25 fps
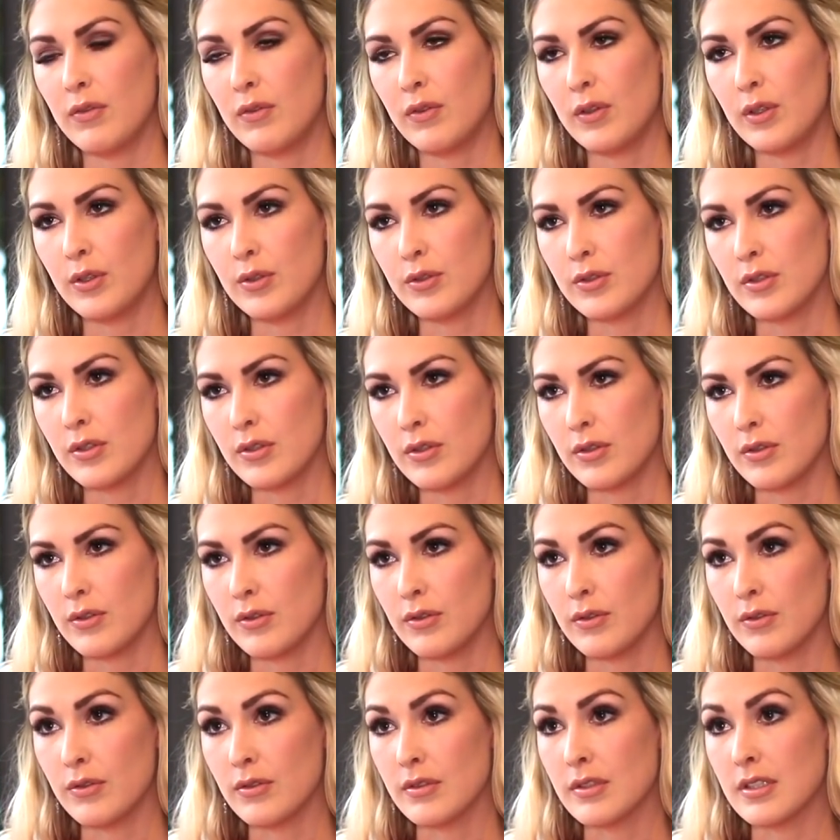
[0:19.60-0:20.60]
flew
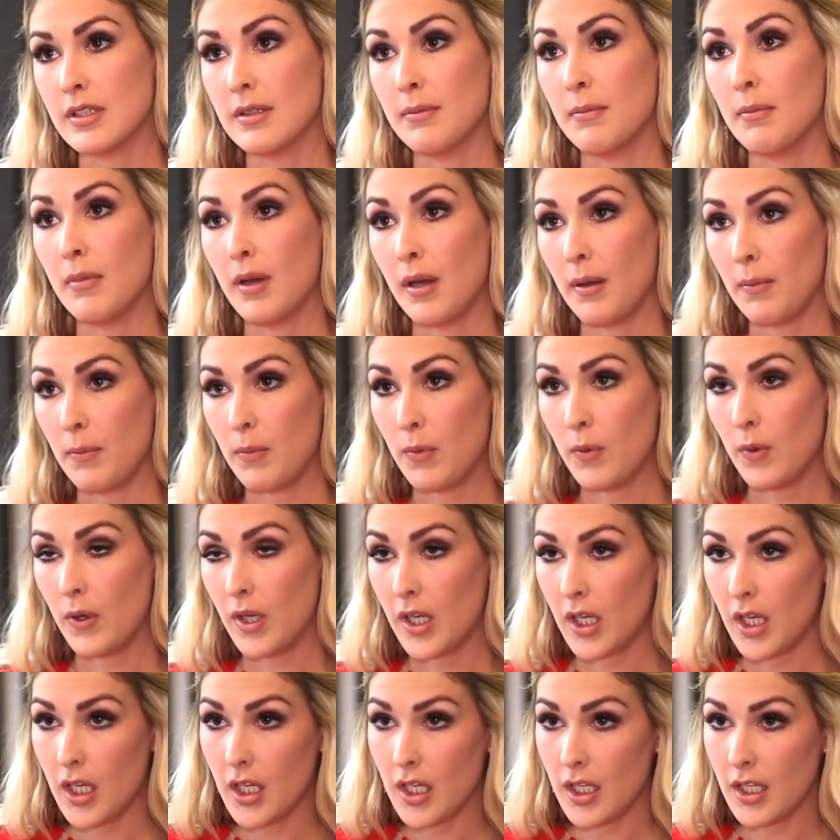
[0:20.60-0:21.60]
to
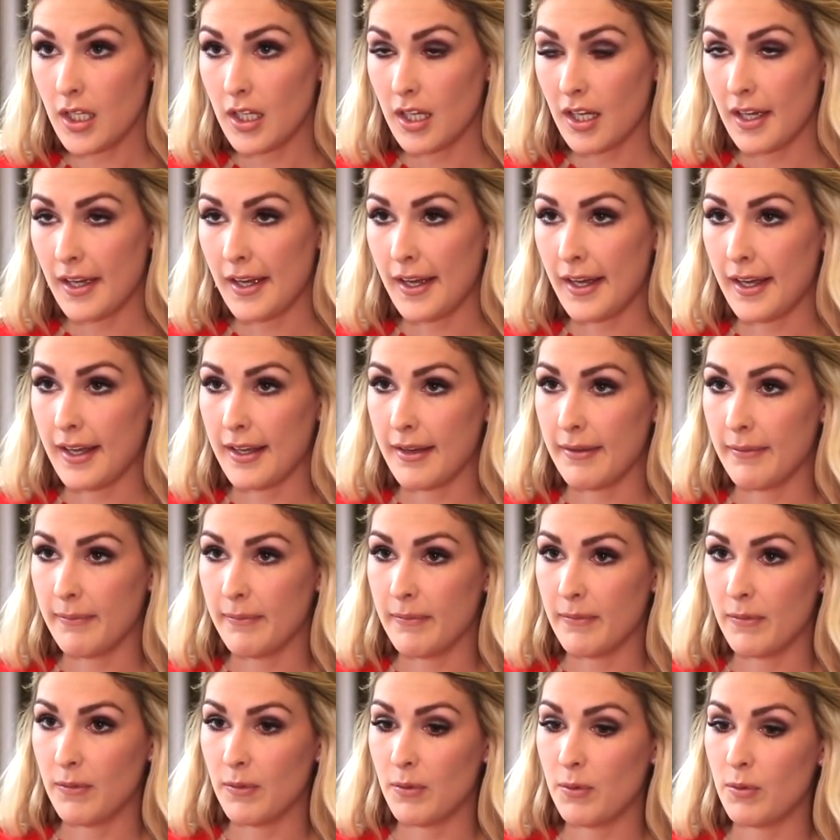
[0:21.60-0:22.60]
Zimbabwe.
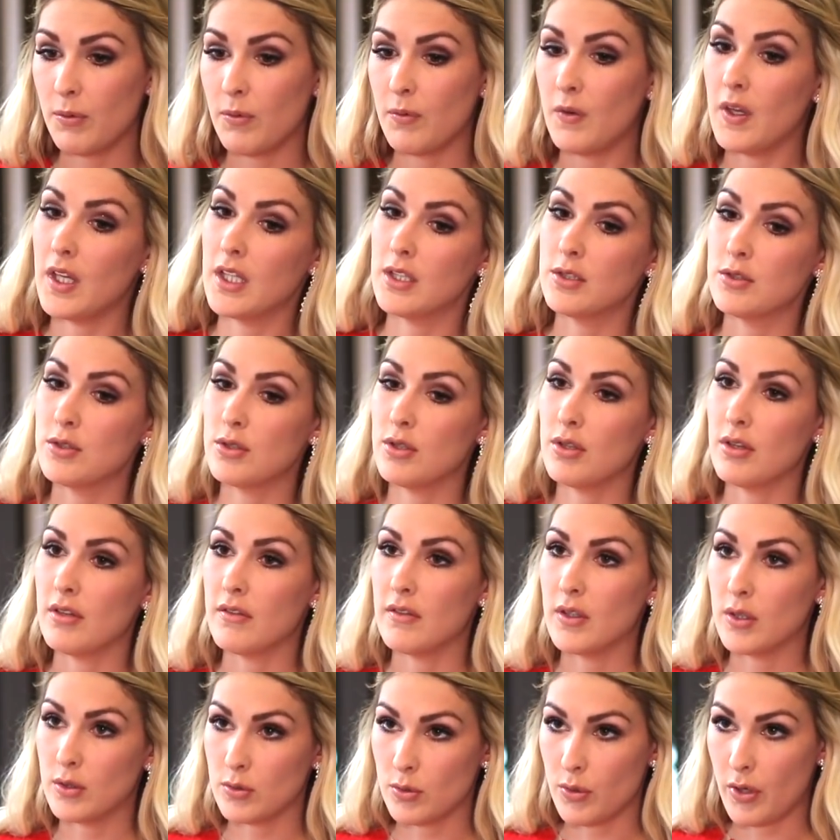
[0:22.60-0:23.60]
We went to the
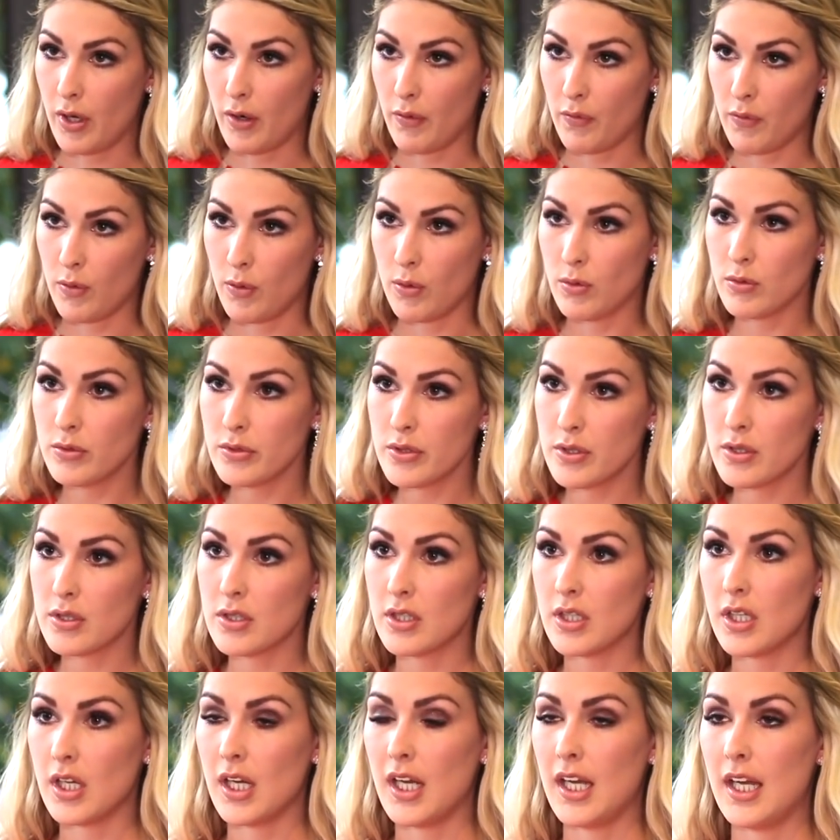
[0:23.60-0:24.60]
Victoria Falls,
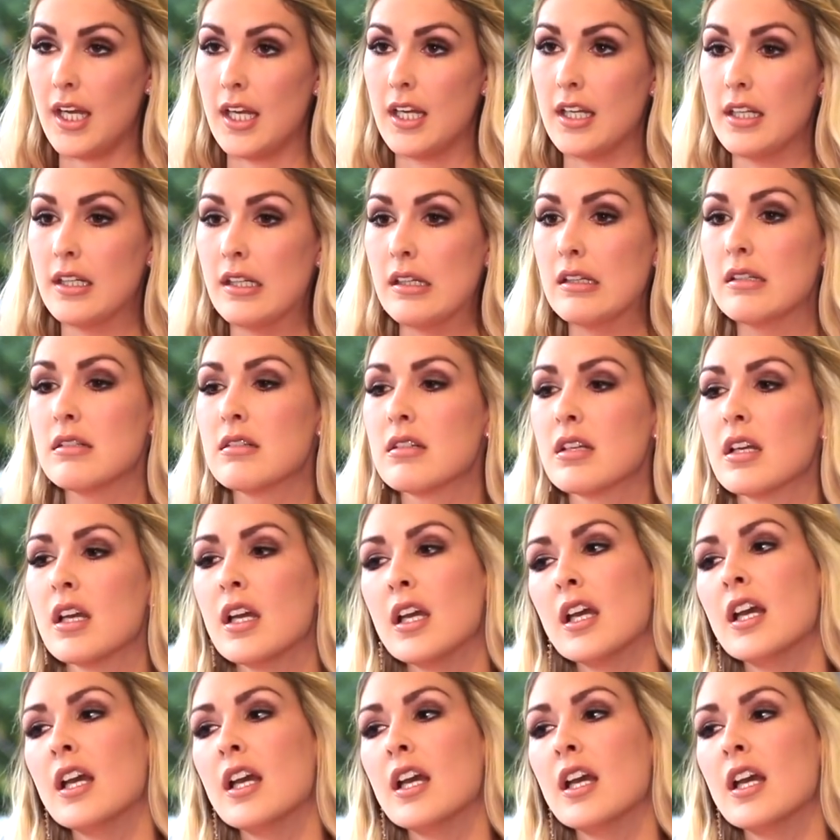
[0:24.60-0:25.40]
and